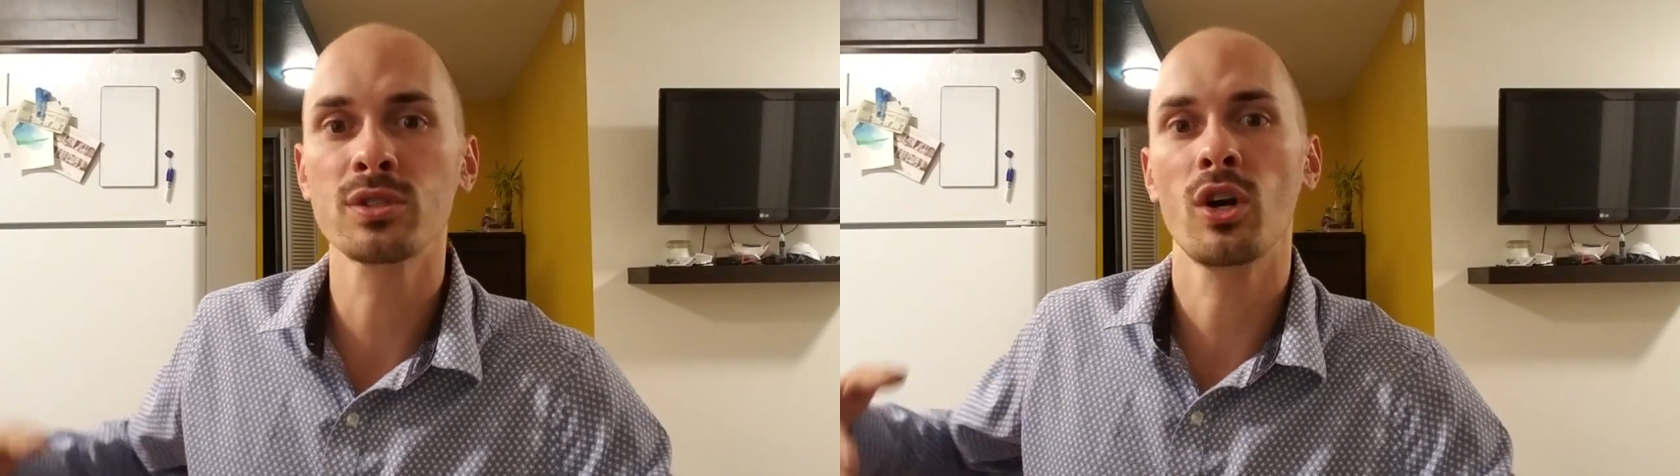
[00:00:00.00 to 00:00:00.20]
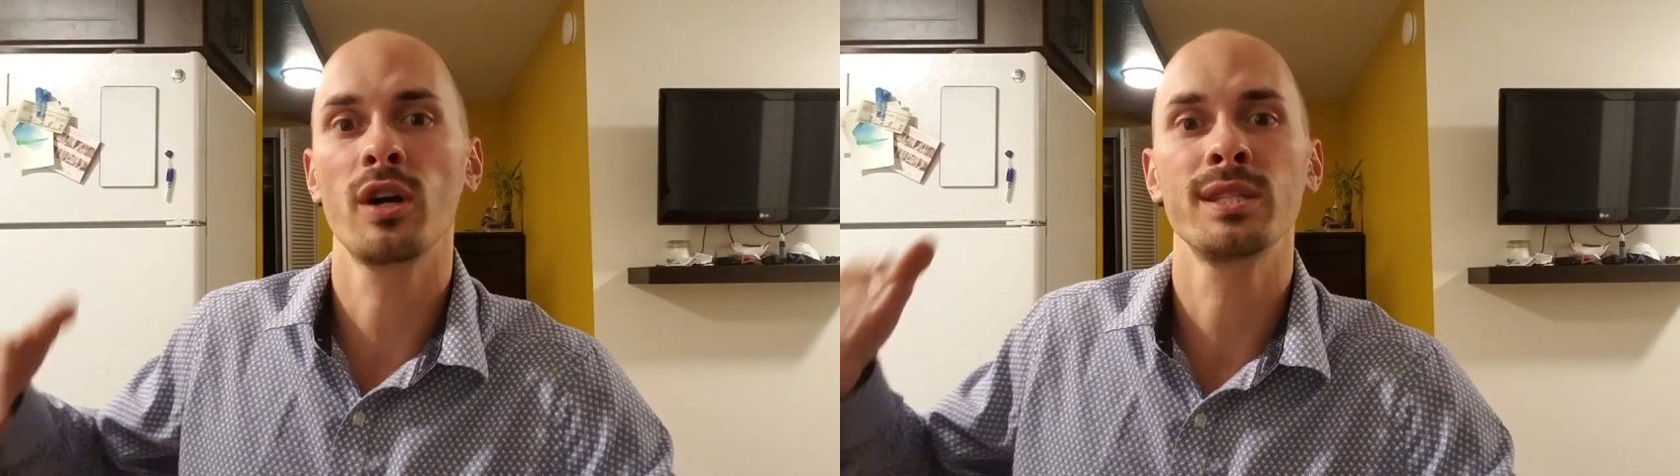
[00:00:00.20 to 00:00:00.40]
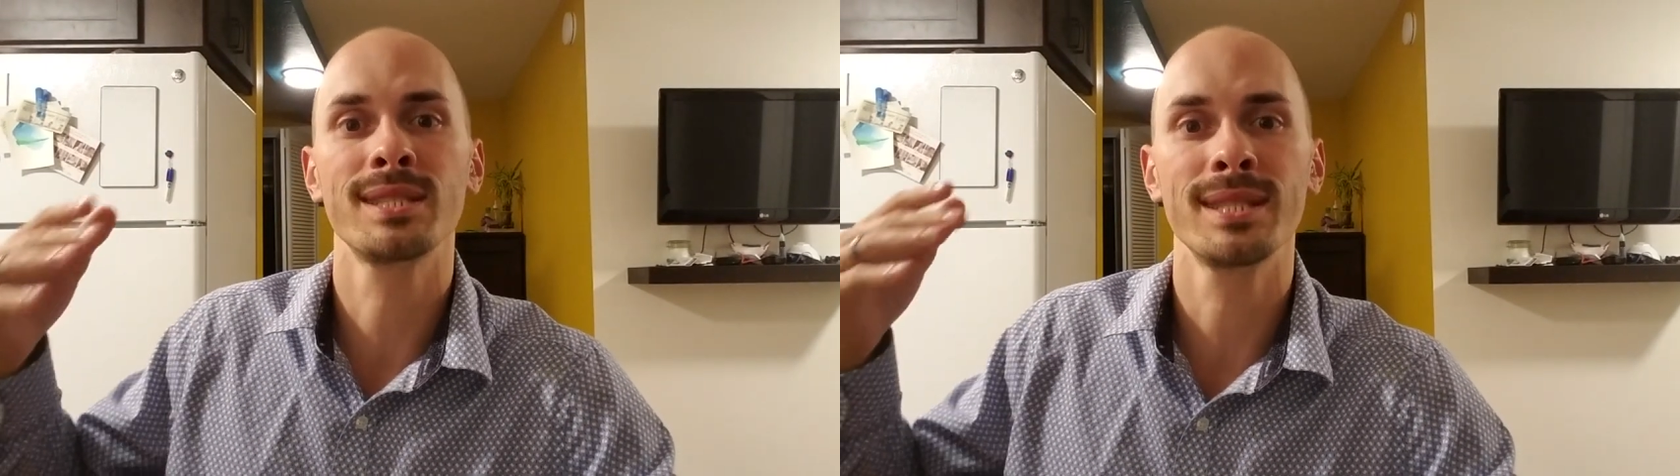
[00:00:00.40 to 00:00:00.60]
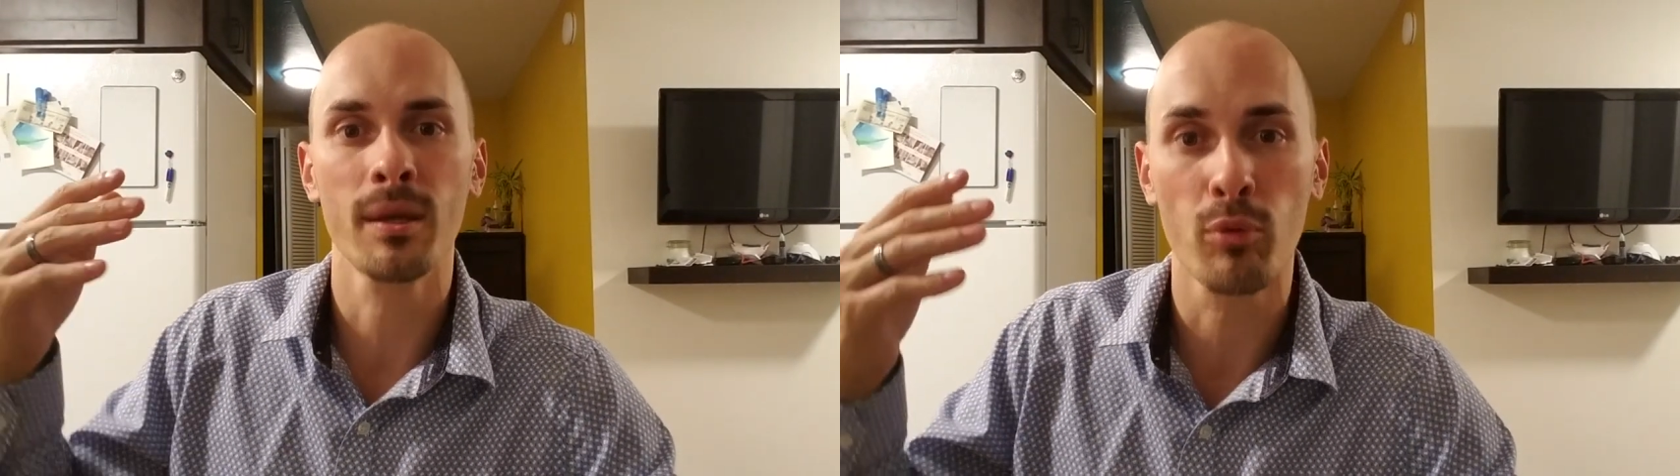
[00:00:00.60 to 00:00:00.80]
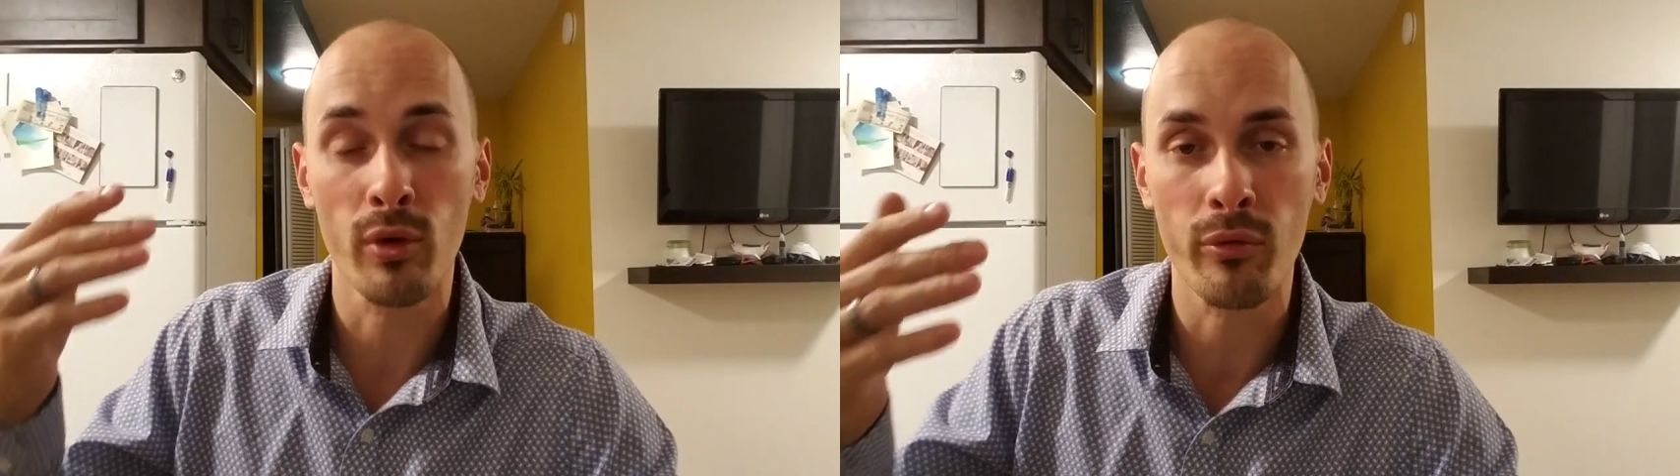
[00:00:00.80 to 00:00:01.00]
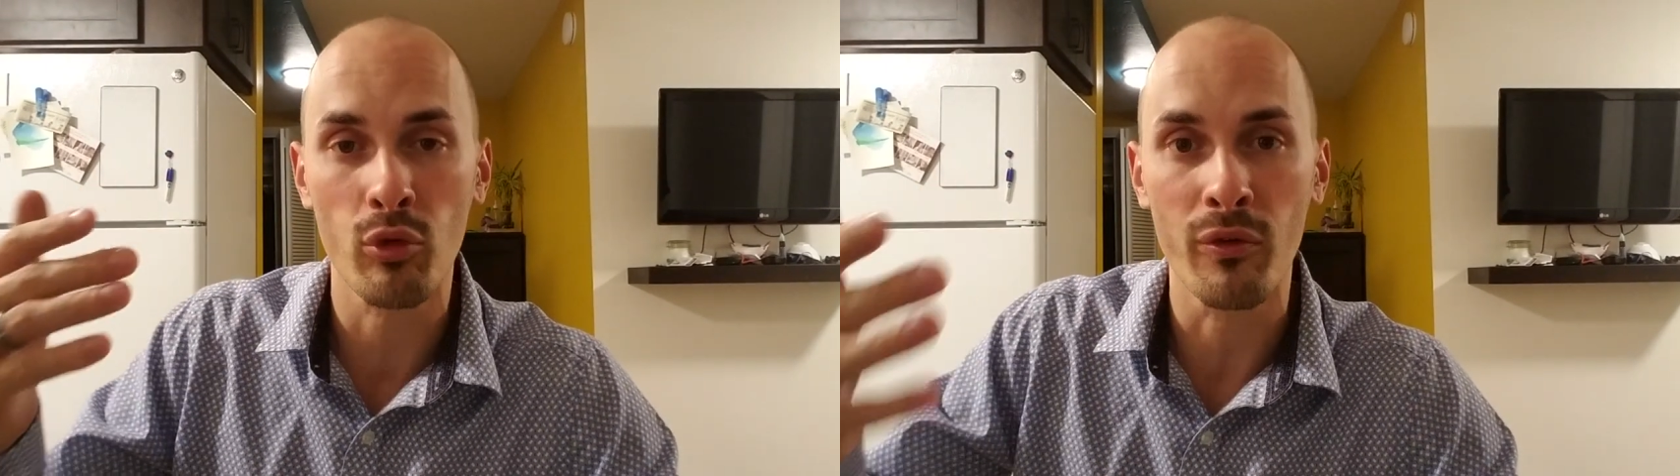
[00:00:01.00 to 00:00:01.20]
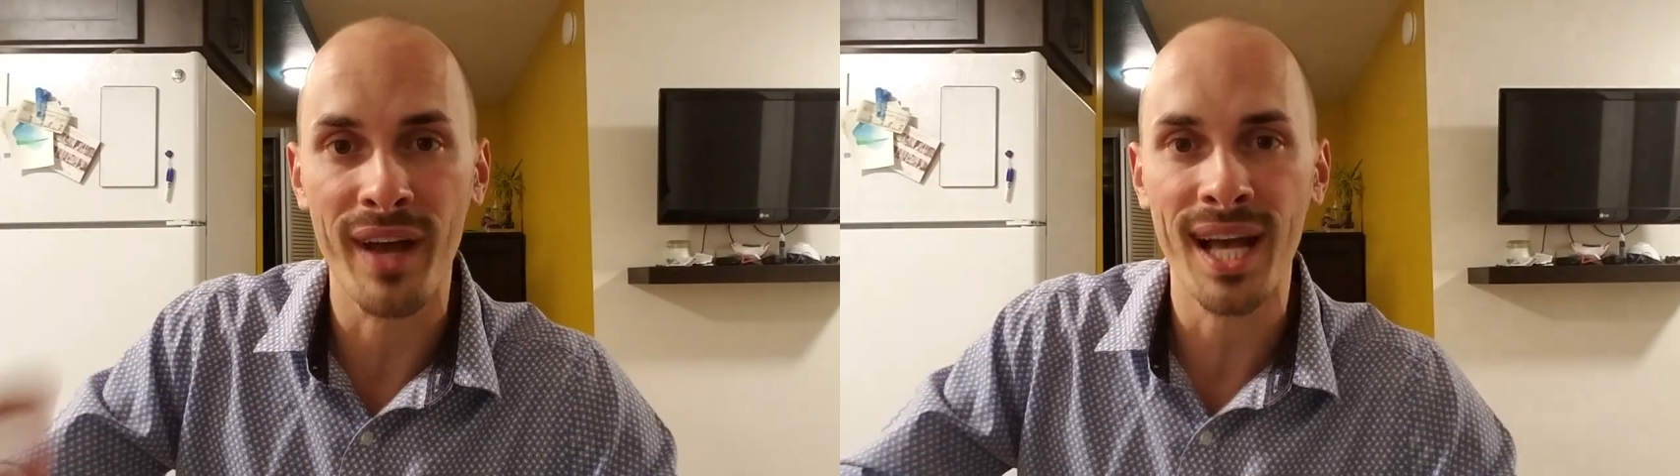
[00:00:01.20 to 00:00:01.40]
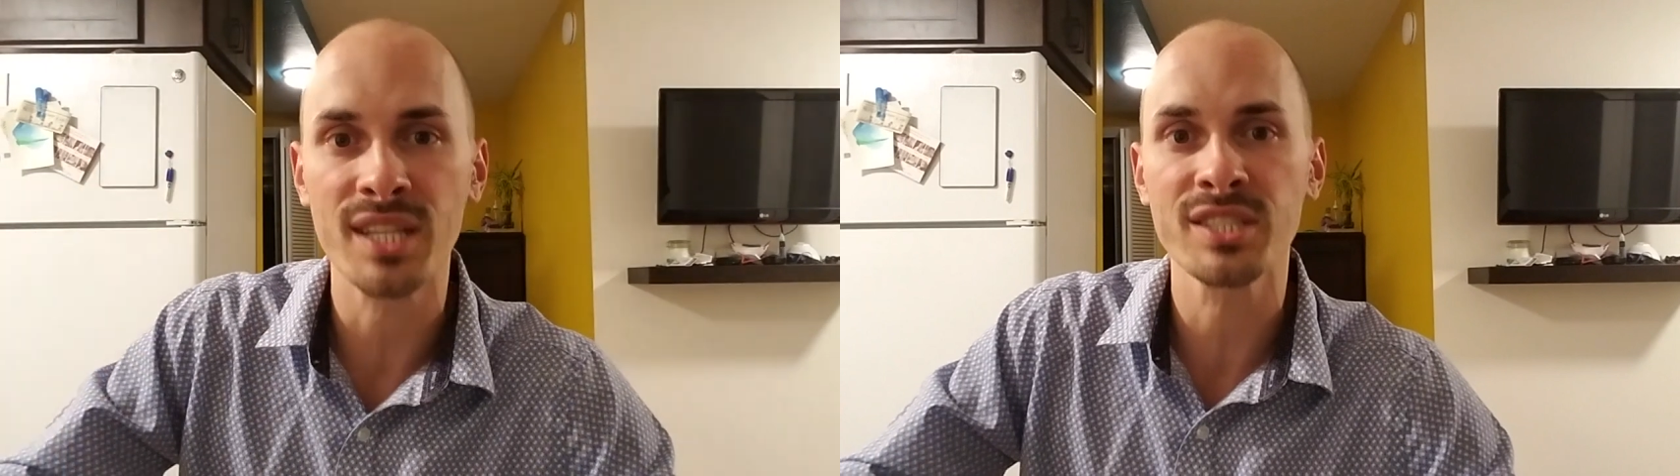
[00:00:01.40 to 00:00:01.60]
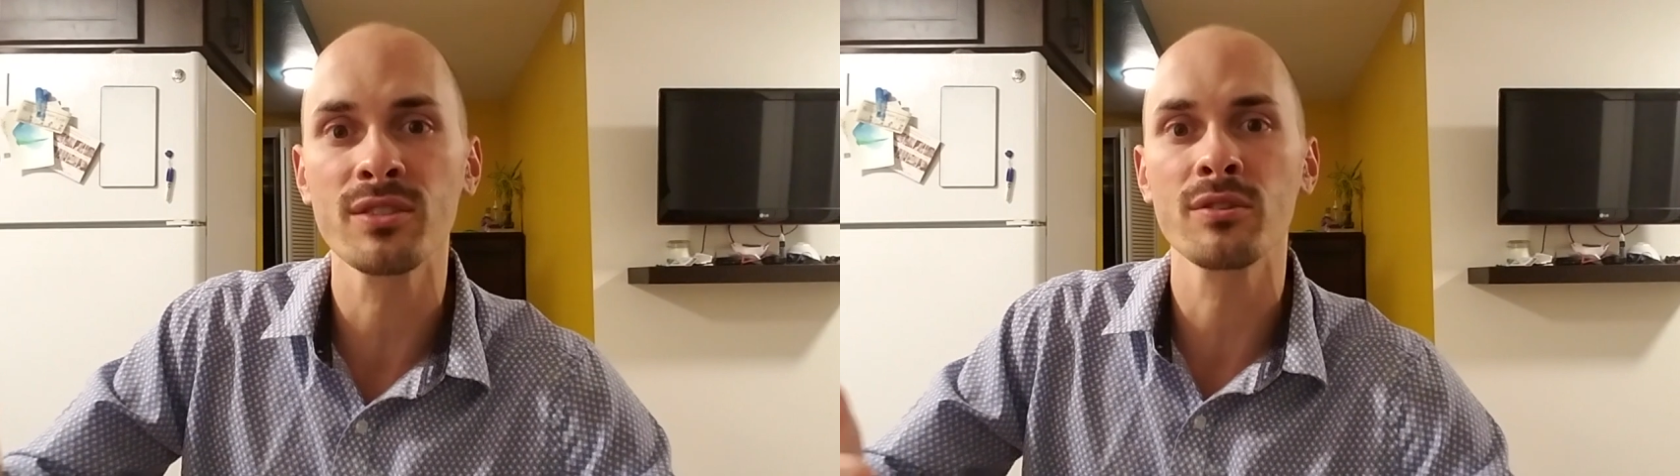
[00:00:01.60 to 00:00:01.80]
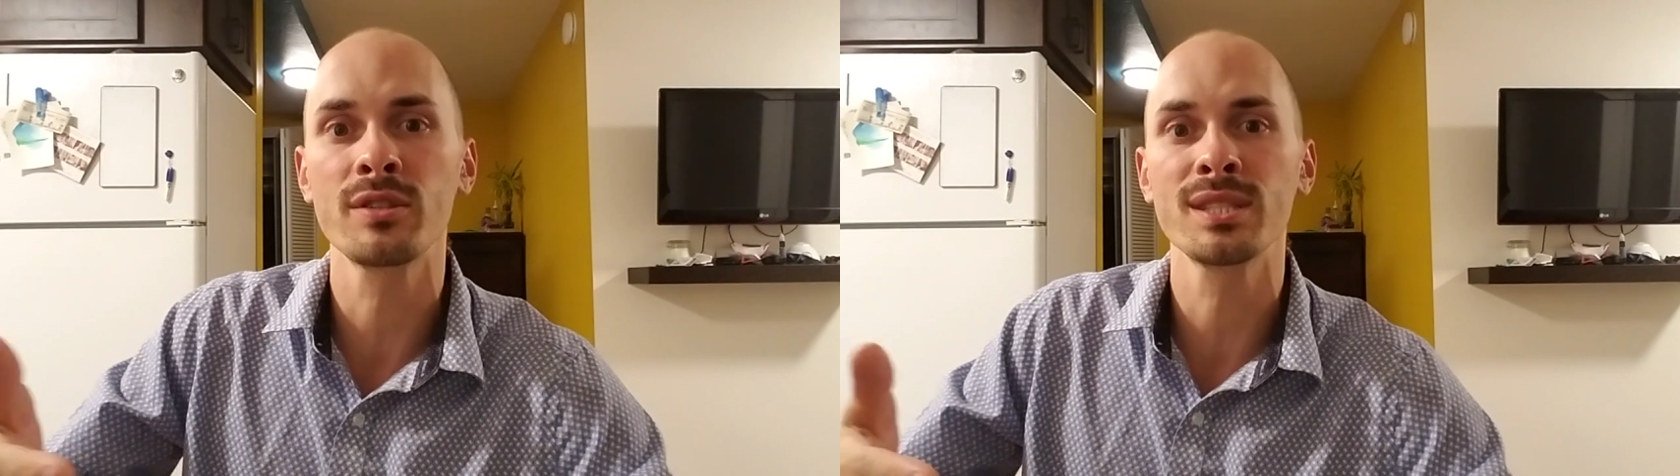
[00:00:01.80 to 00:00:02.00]
causing peripheral
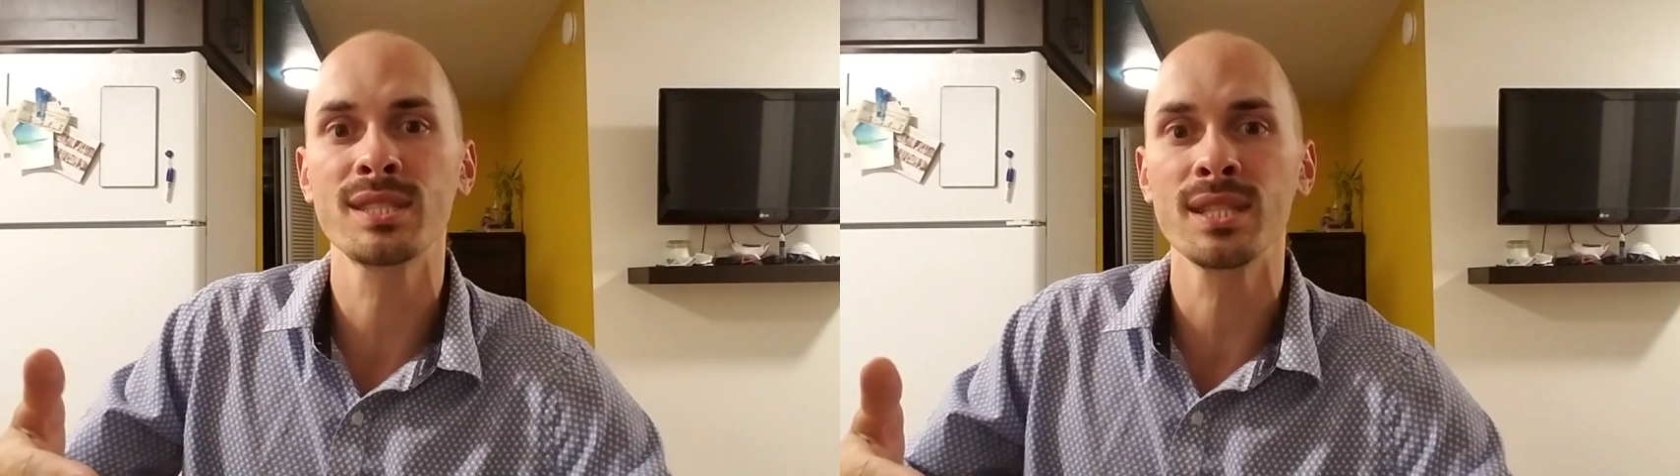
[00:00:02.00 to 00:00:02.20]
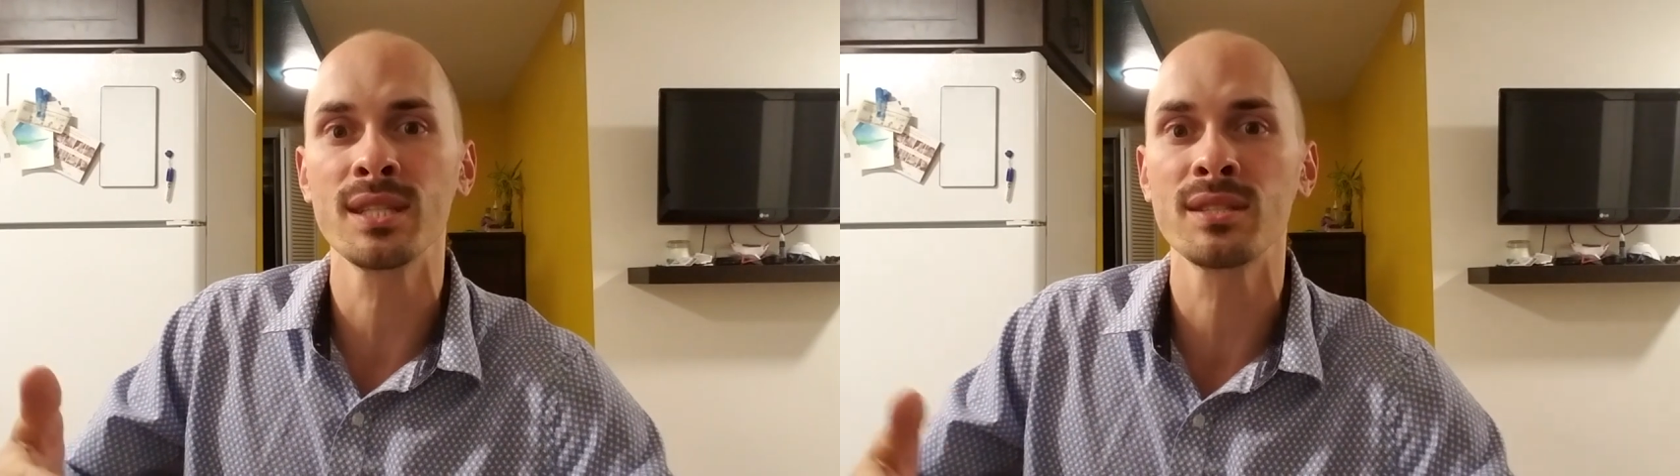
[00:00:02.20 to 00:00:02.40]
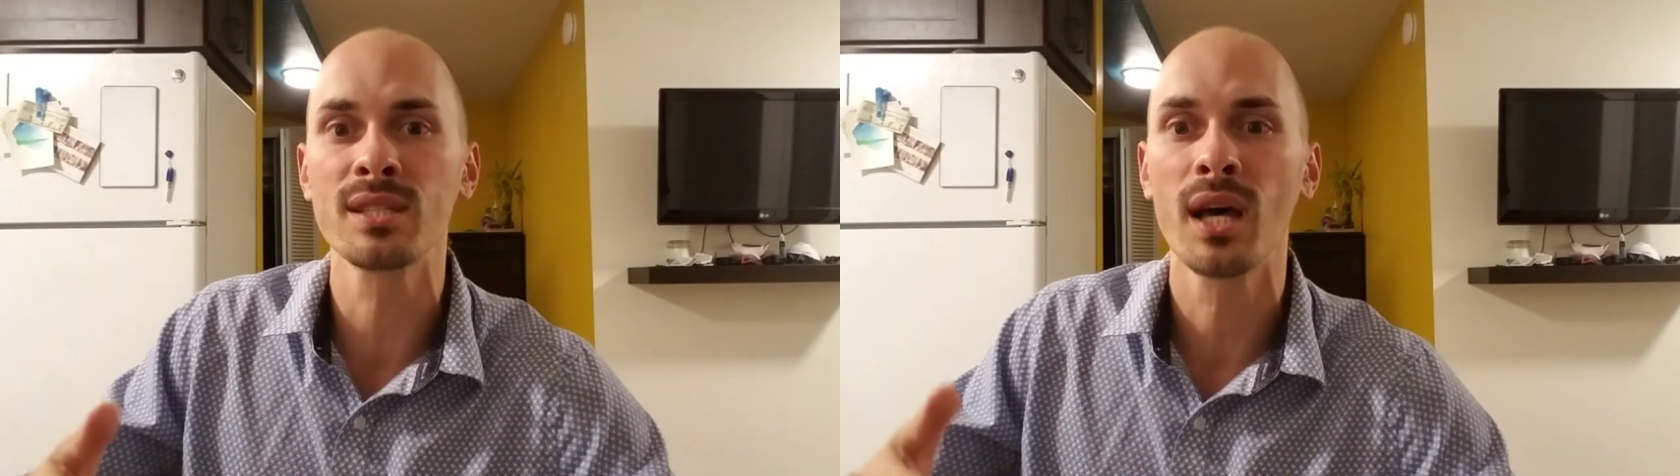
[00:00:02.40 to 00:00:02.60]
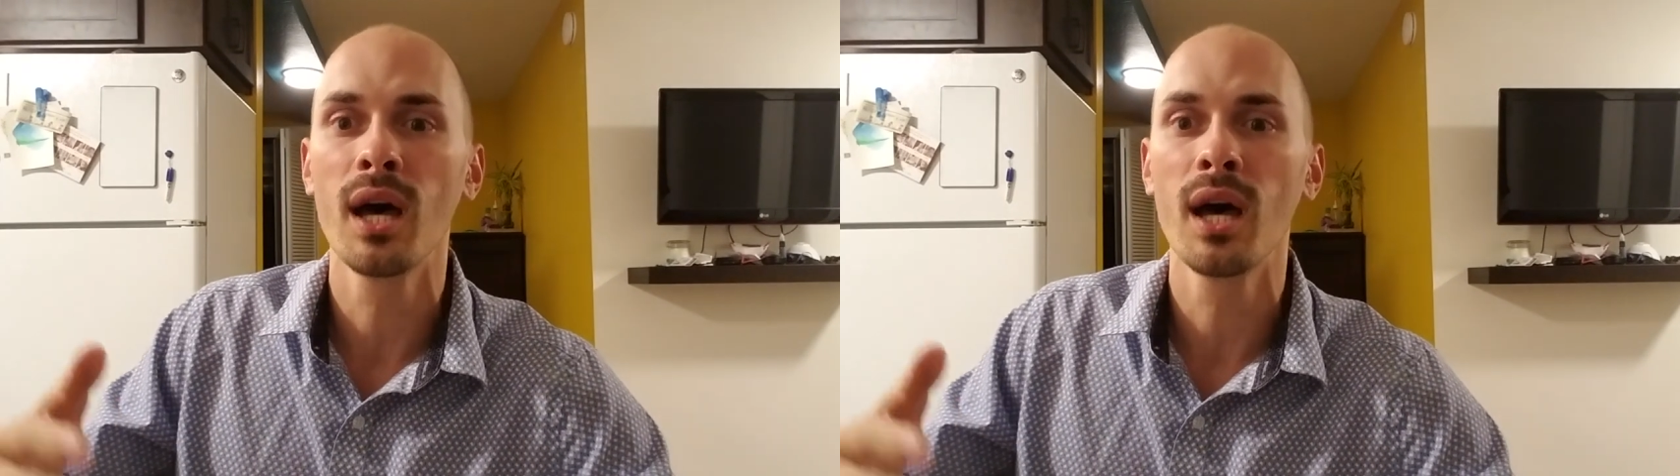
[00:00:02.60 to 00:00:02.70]
vascular disease.